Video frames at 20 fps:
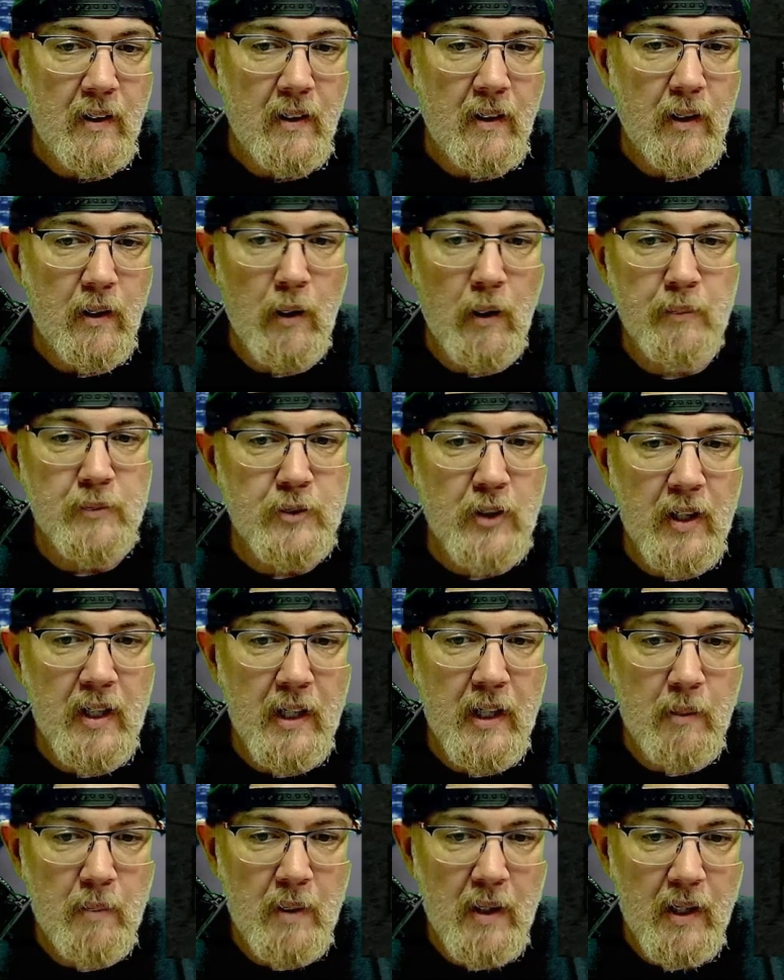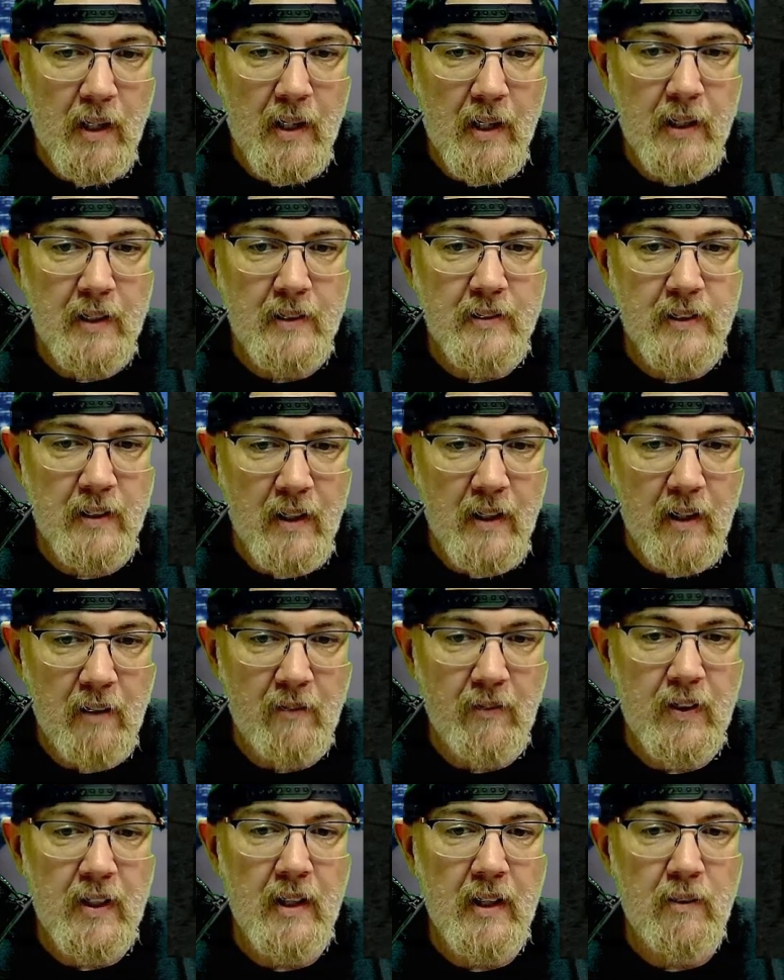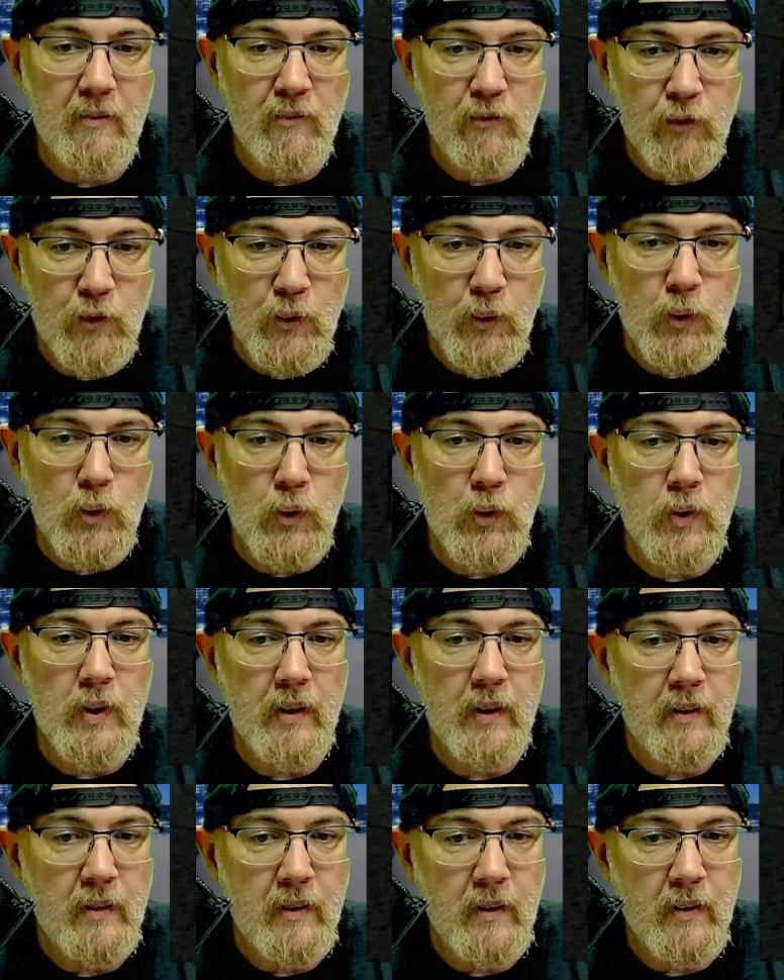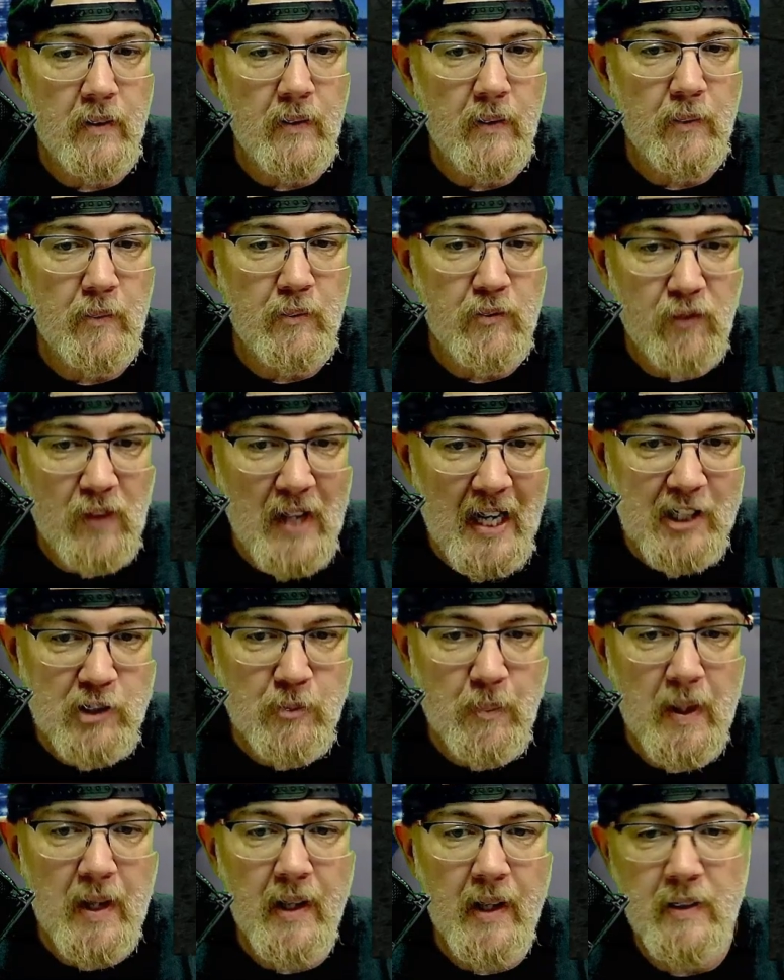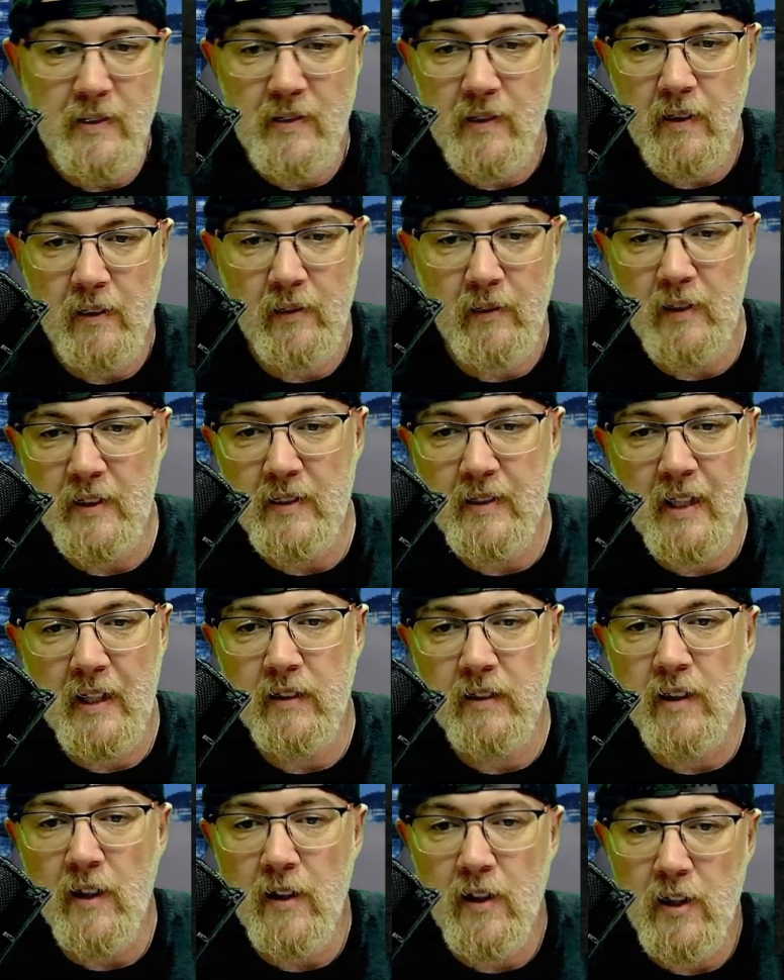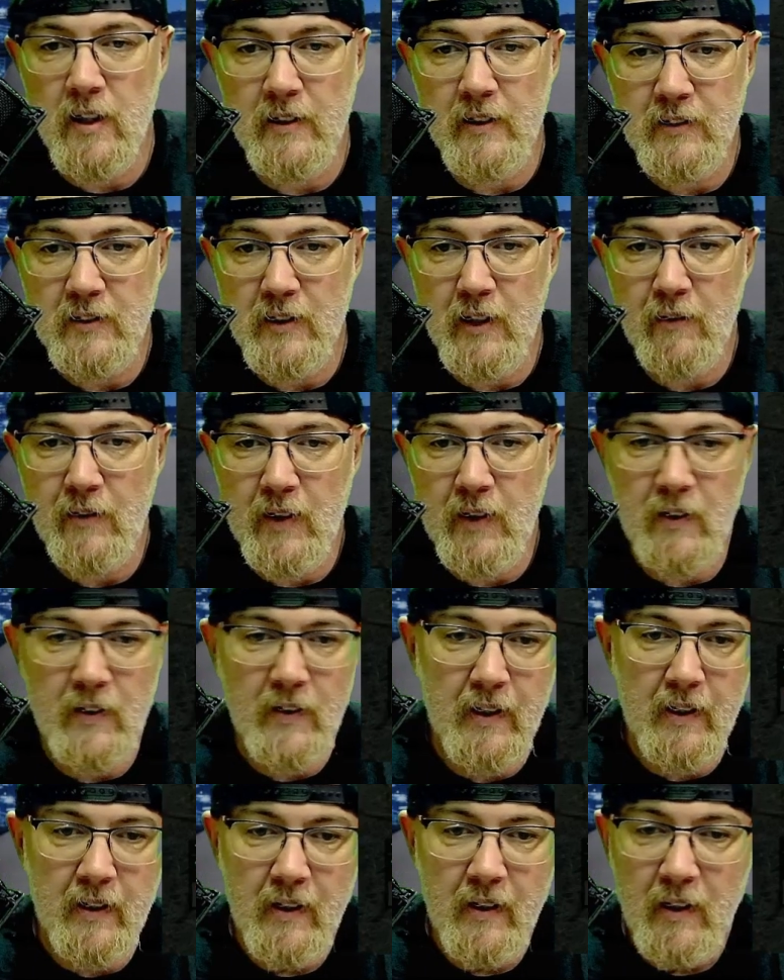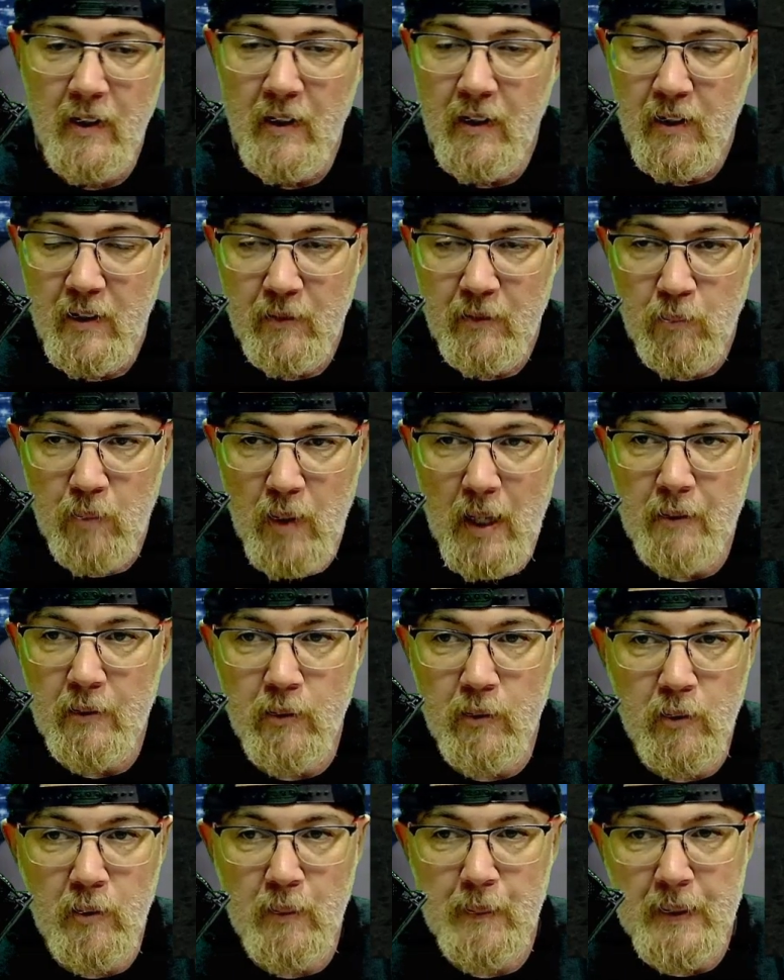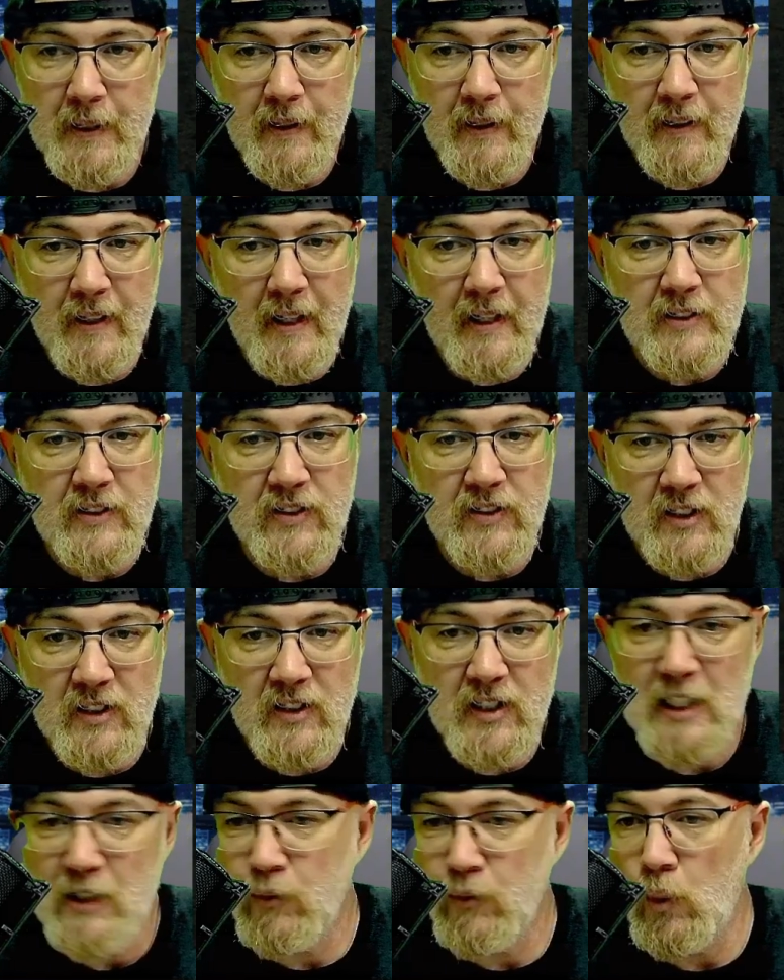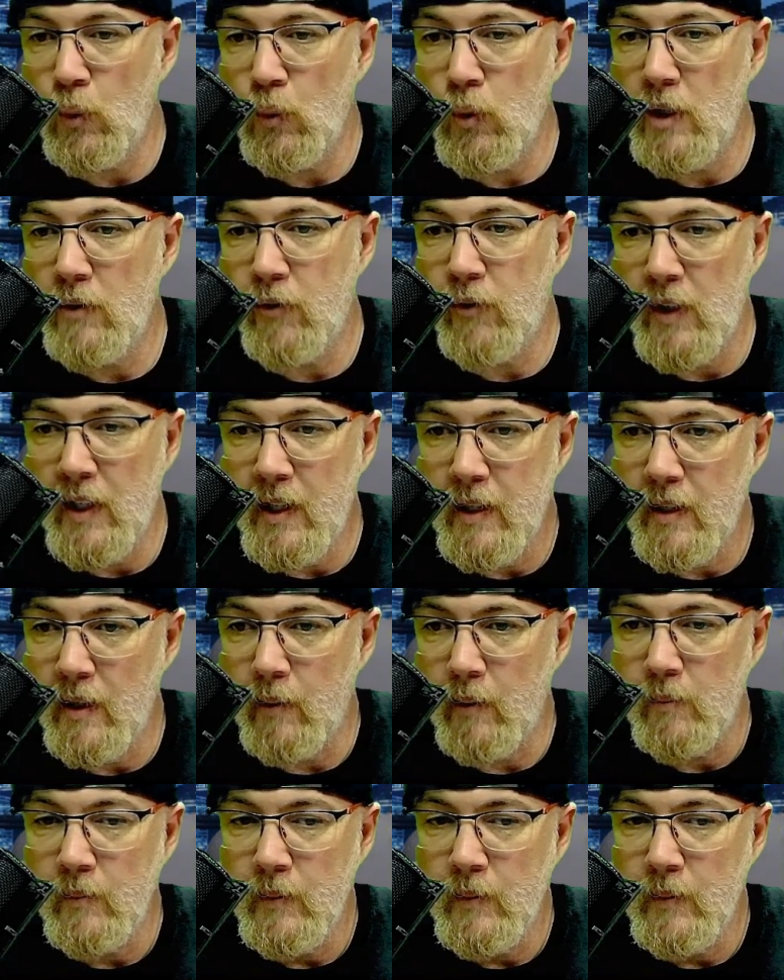Antibiotics and caffeine, food. You know, flashbangs. He's got a ton of stuff here that probably would have been a nice, successful run for him.